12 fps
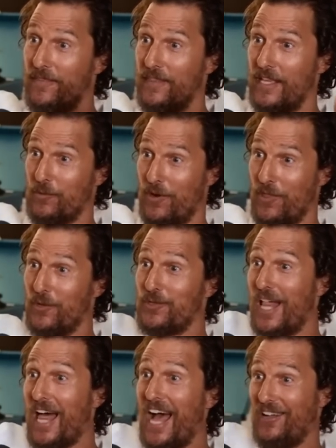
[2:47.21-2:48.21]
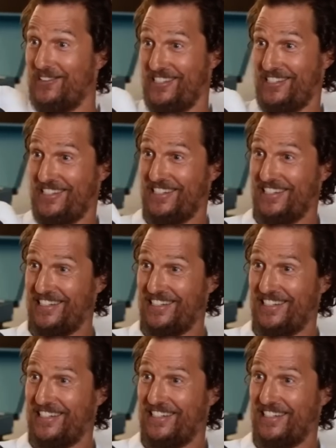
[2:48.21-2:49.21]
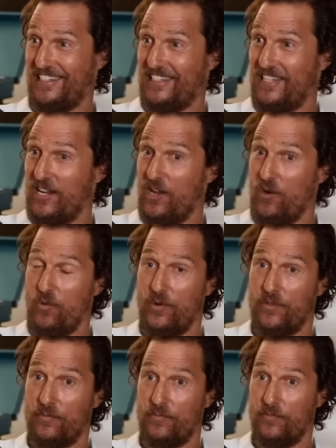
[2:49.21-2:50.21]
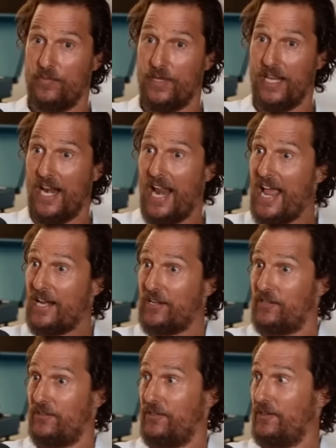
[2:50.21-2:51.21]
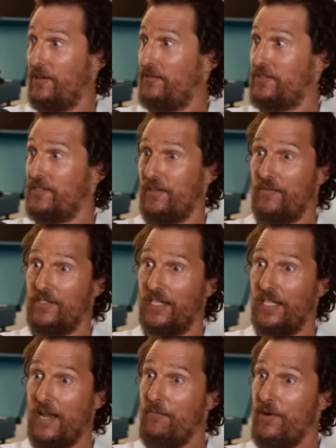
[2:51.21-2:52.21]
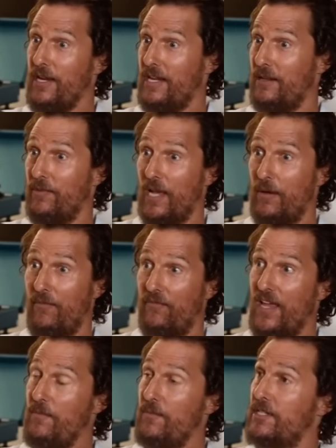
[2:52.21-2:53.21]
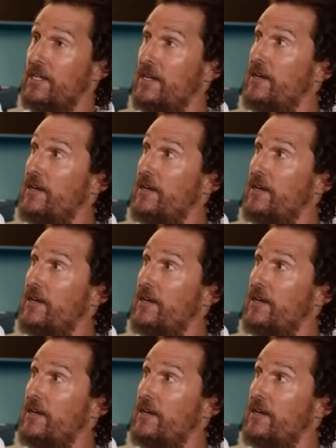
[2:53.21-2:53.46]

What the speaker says: as one of those clouds, with being an actor and all of a sudden celebrity and becoming famous.